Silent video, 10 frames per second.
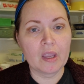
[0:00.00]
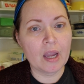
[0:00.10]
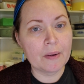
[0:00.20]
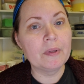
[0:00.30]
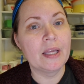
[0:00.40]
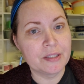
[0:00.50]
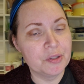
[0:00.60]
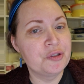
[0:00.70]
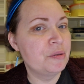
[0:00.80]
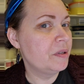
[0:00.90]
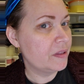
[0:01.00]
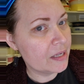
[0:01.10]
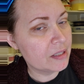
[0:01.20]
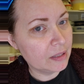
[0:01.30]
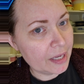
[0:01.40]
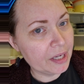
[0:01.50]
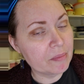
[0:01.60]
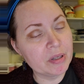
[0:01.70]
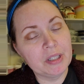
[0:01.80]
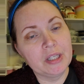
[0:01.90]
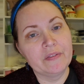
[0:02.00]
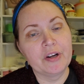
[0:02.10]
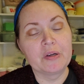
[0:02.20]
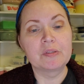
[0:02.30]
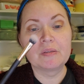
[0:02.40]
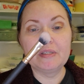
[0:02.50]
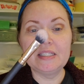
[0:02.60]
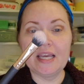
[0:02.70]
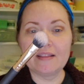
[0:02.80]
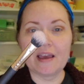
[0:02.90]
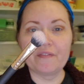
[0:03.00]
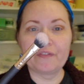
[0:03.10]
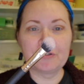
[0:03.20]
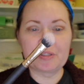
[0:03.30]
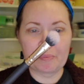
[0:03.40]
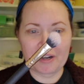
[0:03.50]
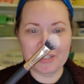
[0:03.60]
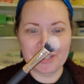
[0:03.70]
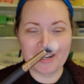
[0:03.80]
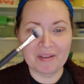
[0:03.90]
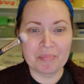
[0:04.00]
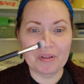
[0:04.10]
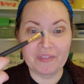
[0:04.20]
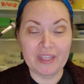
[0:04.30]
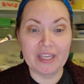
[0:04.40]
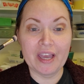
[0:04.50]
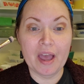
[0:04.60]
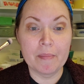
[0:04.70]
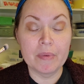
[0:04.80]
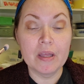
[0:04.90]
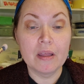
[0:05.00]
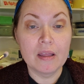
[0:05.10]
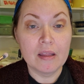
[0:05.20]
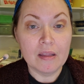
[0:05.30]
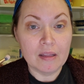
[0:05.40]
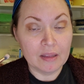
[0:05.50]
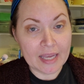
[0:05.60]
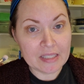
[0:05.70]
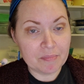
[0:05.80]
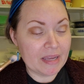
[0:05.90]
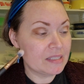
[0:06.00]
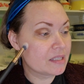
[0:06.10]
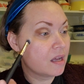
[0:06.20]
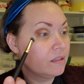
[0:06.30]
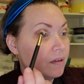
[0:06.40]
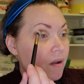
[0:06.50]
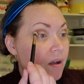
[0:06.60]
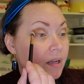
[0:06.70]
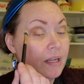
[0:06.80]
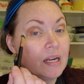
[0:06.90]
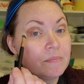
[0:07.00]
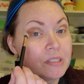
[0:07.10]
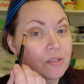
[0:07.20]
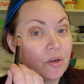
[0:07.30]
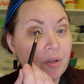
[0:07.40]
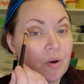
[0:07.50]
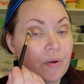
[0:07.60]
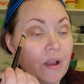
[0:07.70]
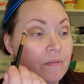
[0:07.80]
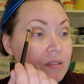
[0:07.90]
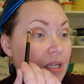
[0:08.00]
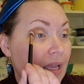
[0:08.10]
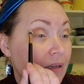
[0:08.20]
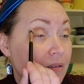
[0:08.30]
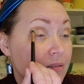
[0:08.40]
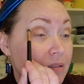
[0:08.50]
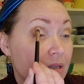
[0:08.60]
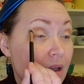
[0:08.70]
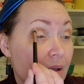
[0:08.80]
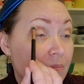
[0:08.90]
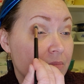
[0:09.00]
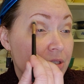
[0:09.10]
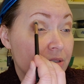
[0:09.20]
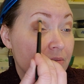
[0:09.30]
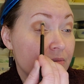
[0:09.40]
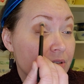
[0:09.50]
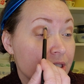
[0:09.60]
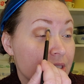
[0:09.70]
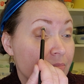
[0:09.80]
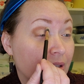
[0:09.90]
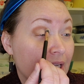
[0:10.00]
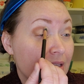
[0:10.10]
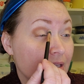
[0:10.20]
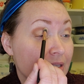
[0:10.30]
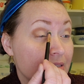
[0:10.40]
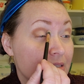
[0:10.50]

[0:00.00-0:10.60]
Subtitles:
I would like to attribute that to lighting, but you never know. So I'm gonna take that first brush that I put the light base color on, and I'm just gonna go around and just blend this.